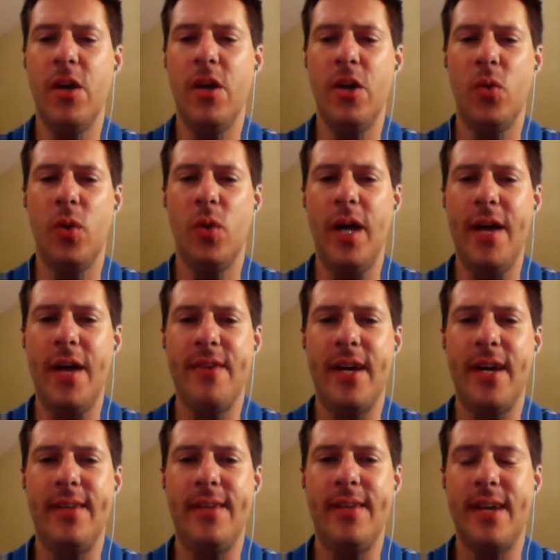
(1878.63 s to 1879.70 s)
Well,
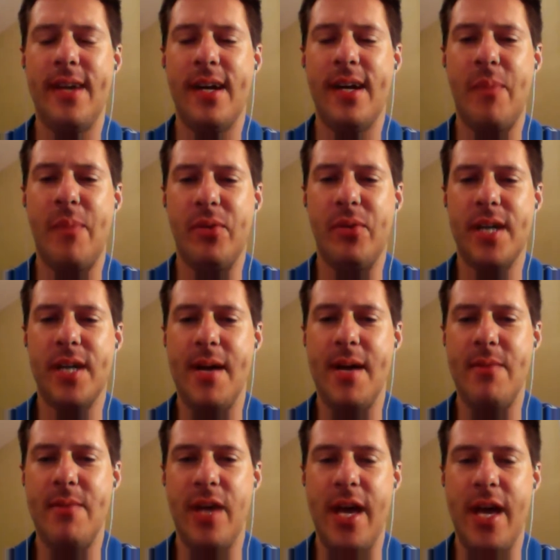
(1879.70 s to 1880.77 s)
I've a couple of
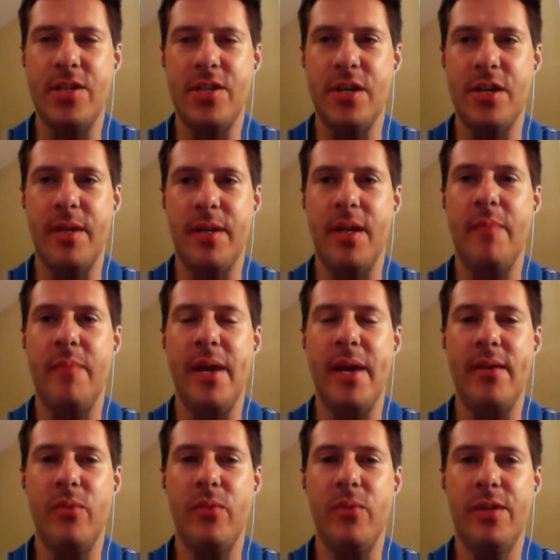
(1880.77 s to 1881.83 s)
times last year. I mean, I
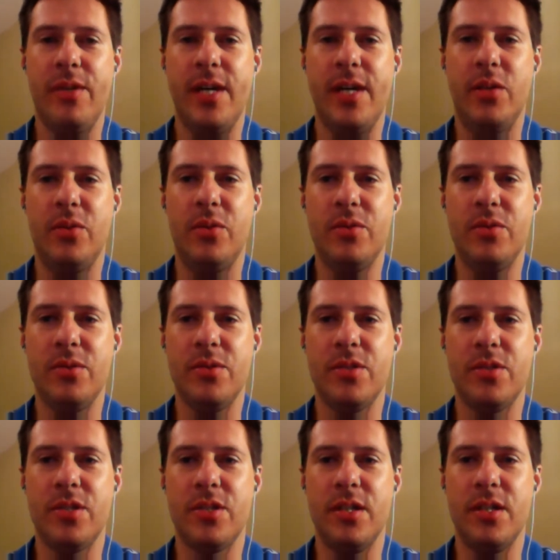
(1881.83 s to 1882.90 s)
met with Gunnels,